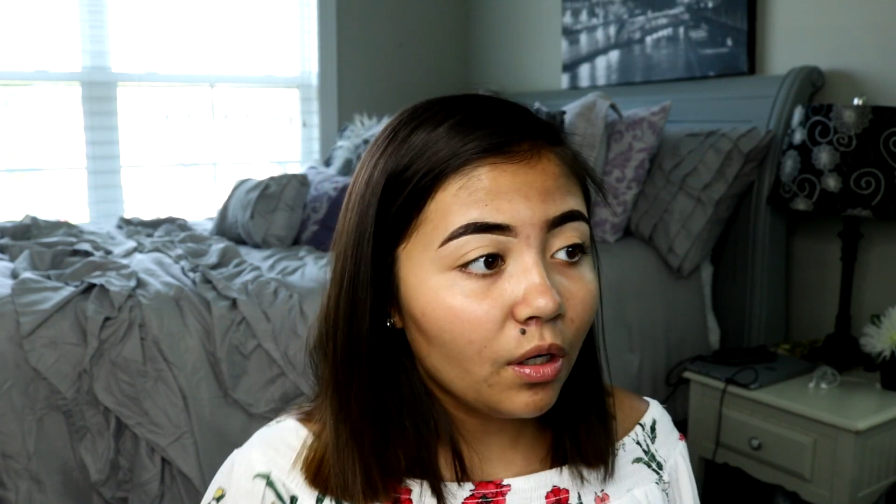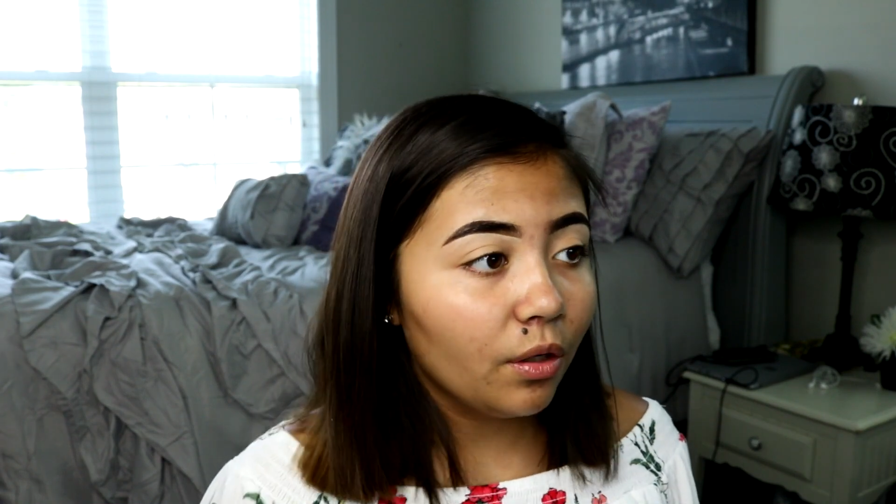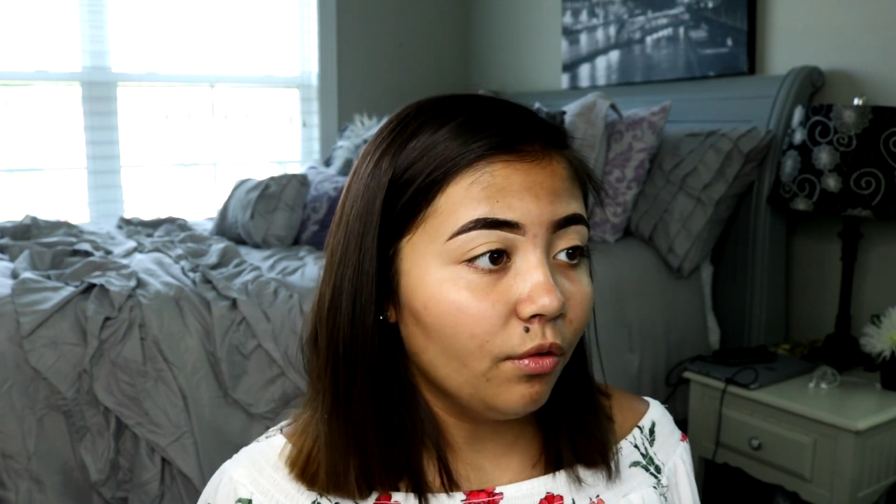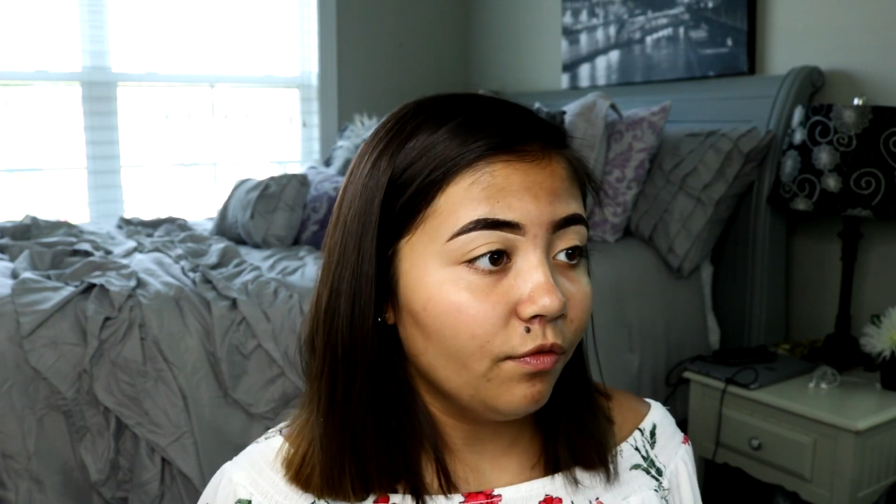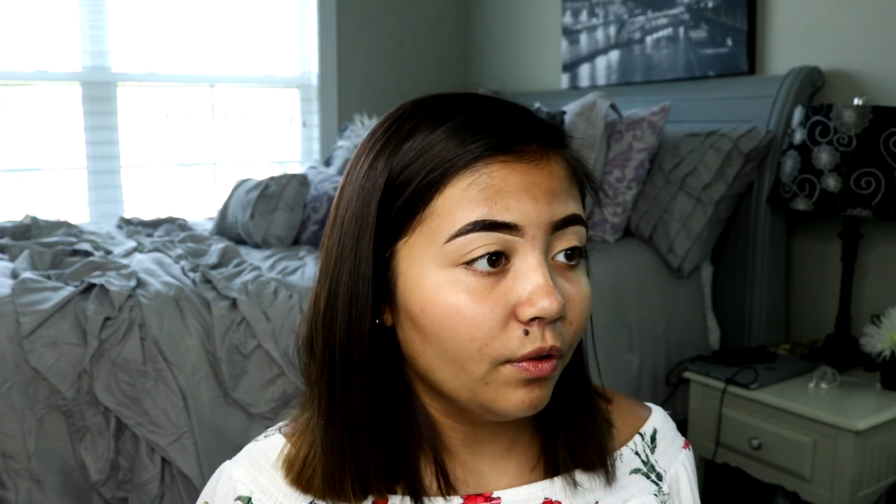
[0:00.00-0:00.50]

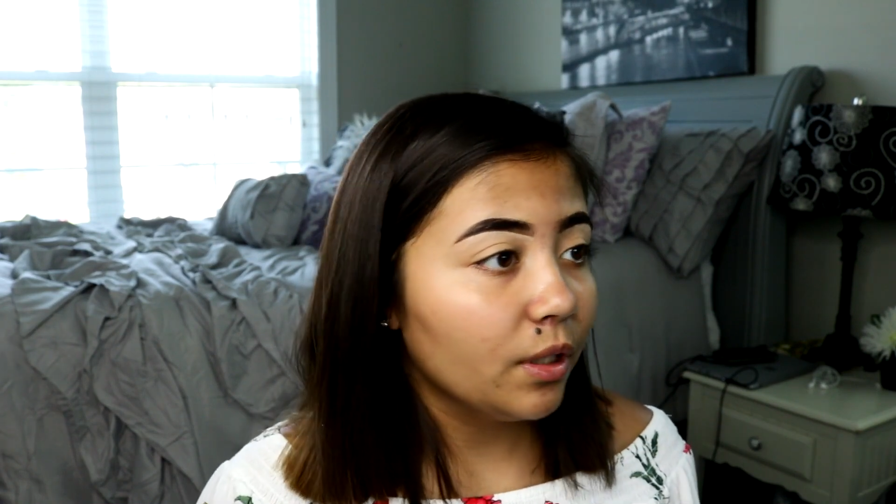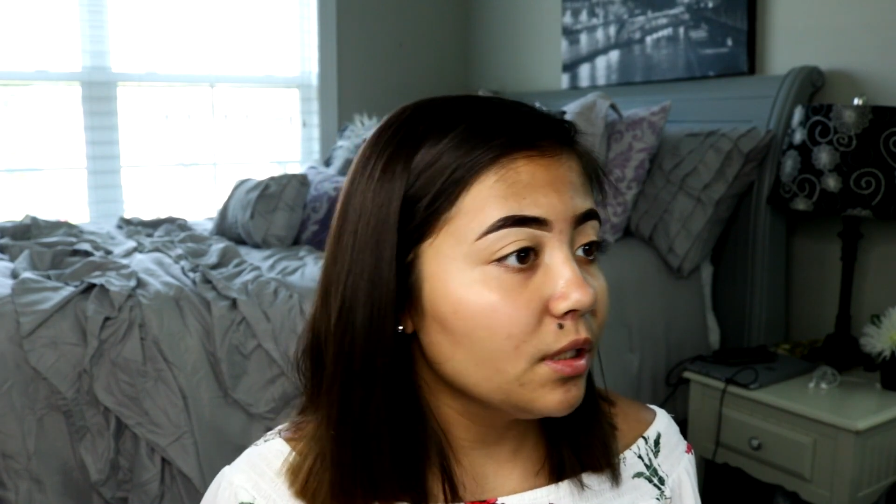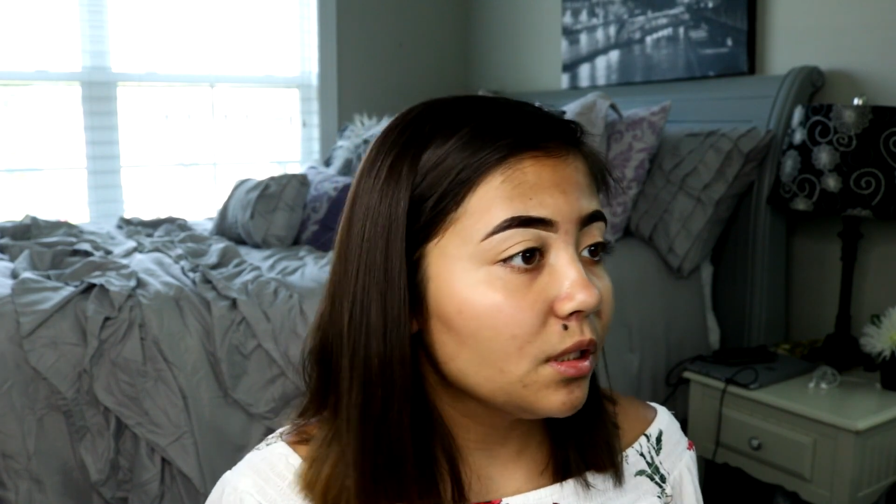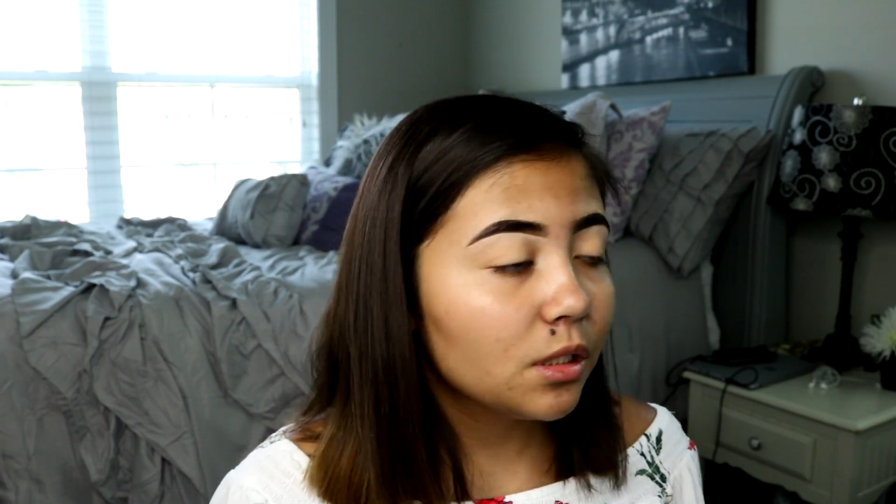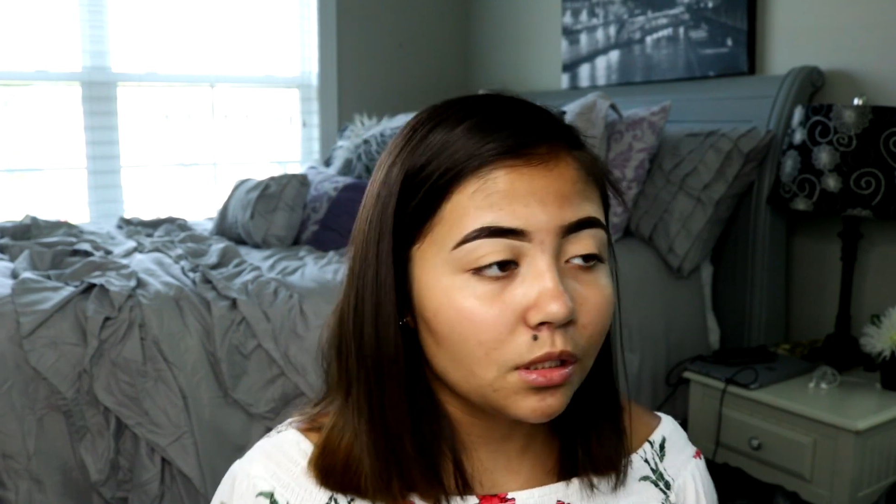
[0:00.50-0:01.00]

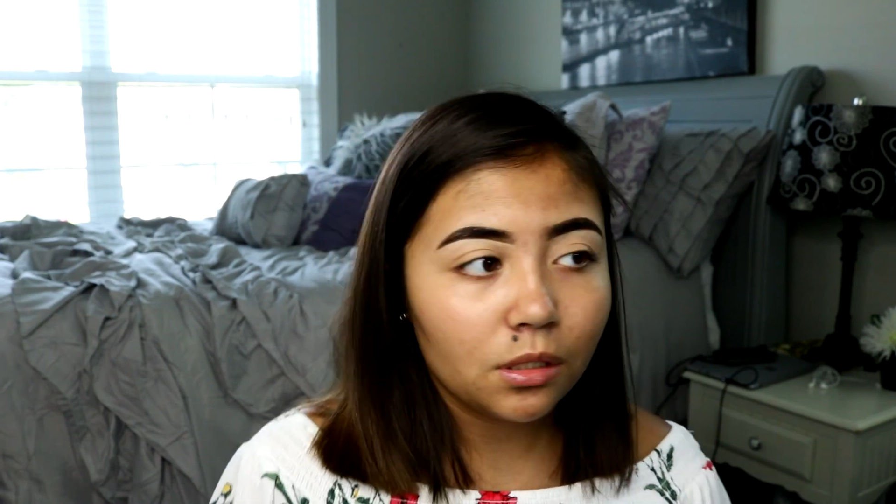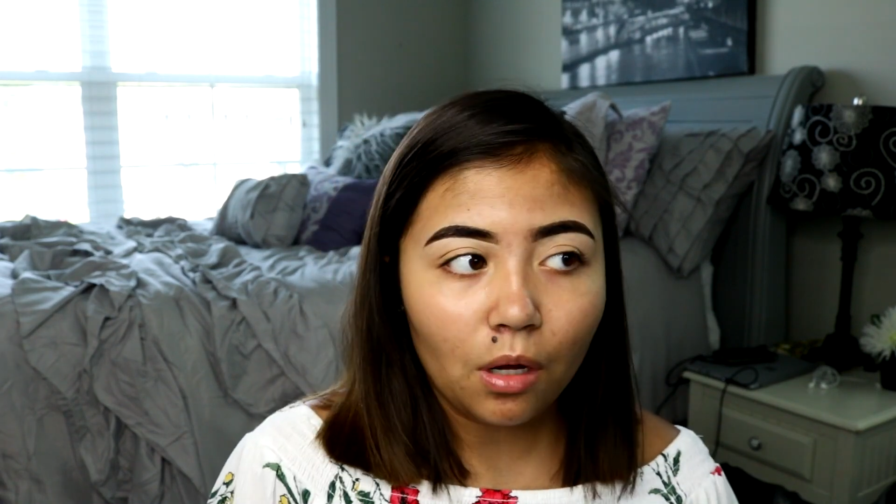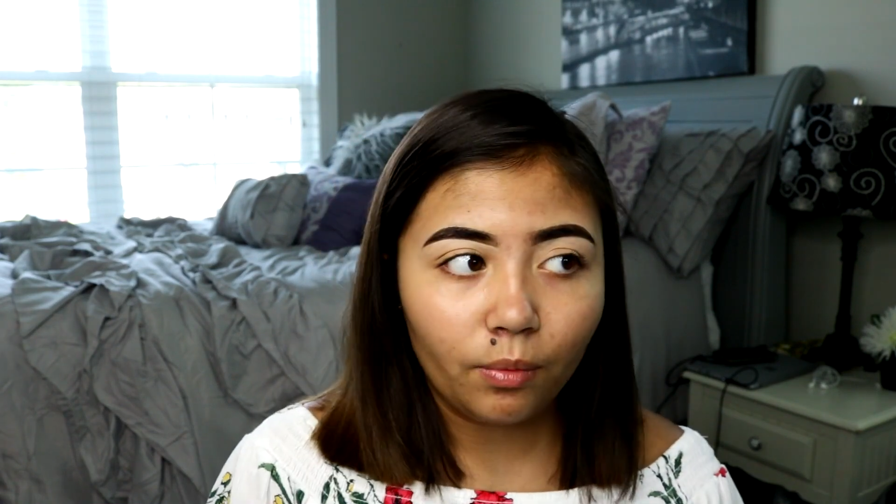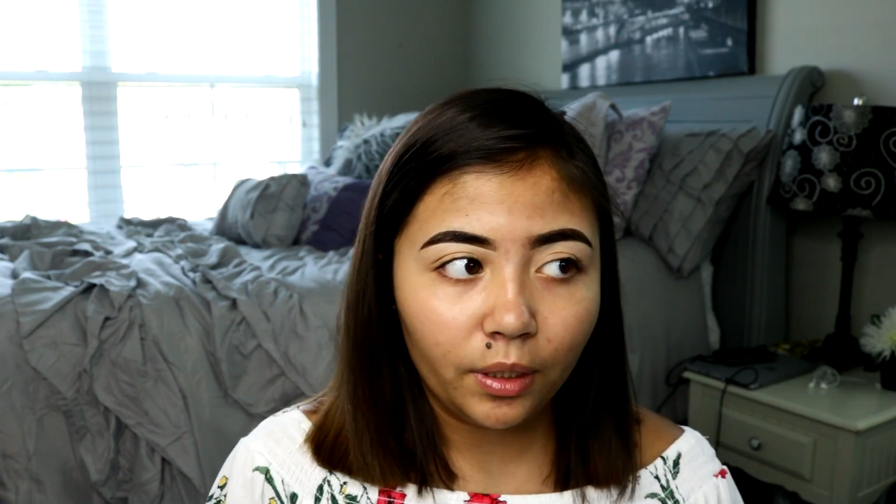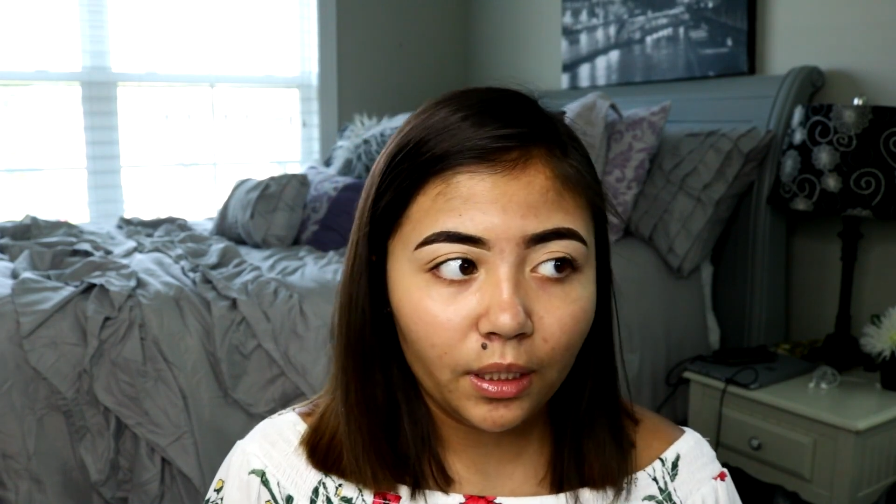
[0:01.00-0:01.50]
autofocus, it's just
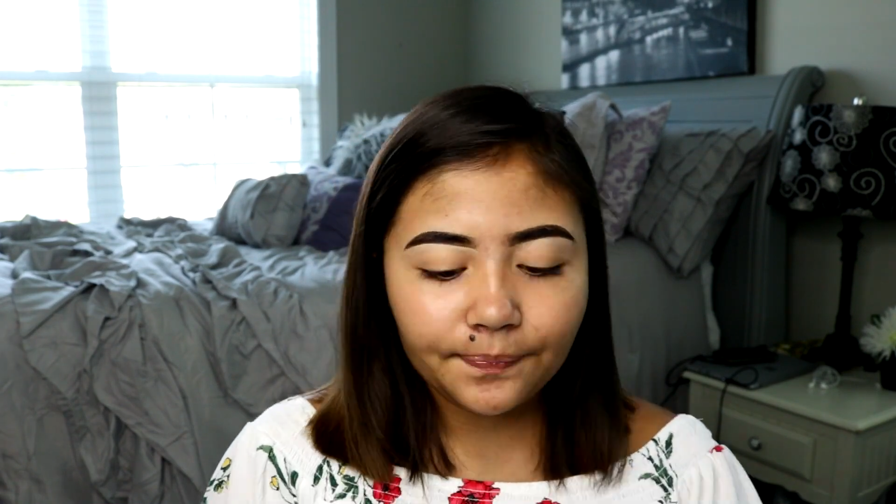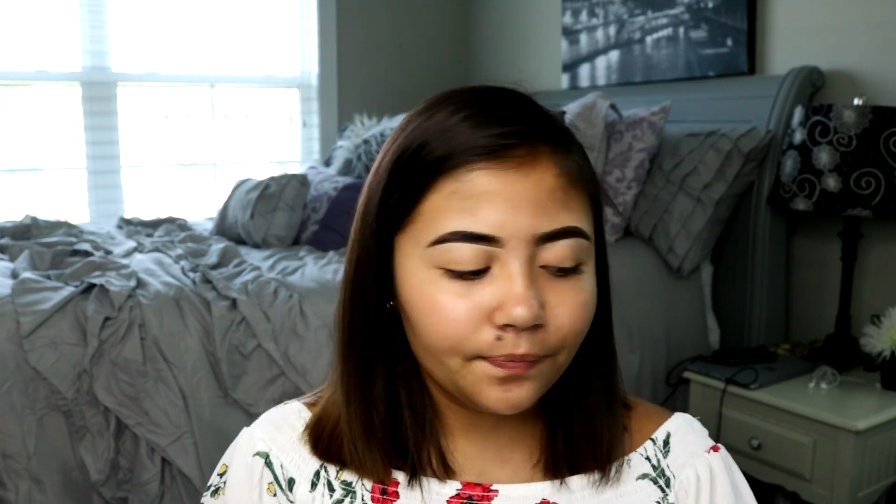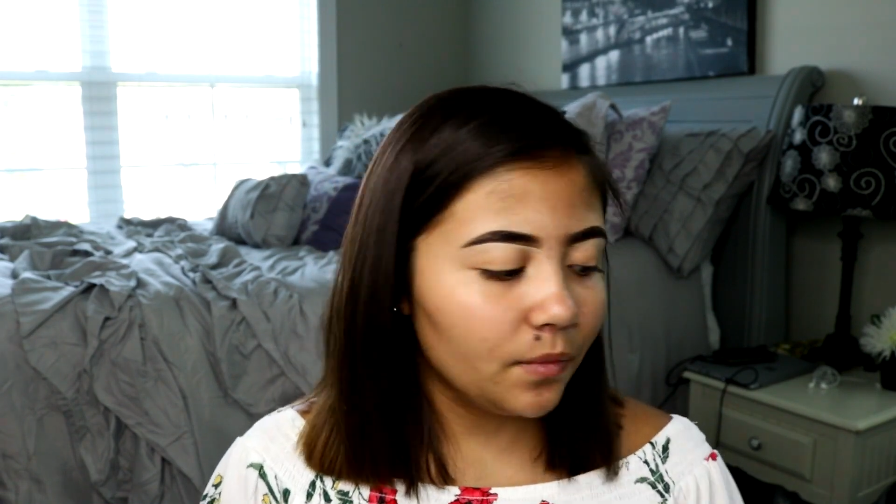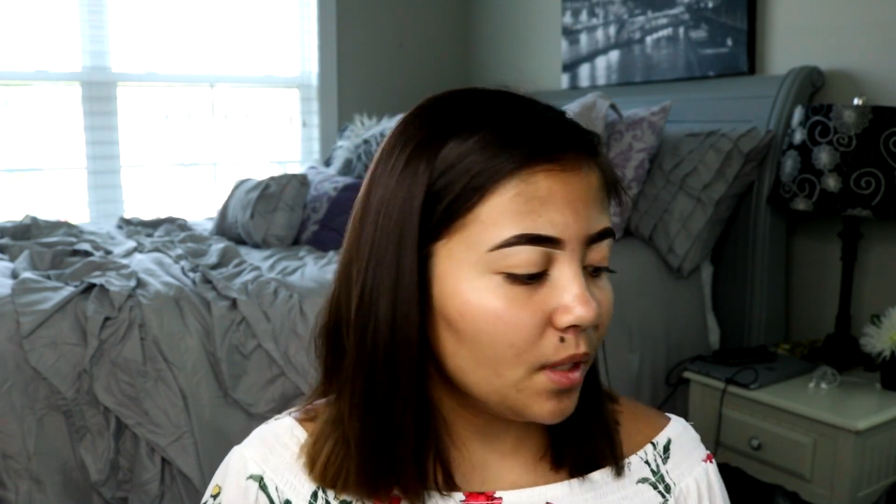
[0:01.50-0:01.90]
not working.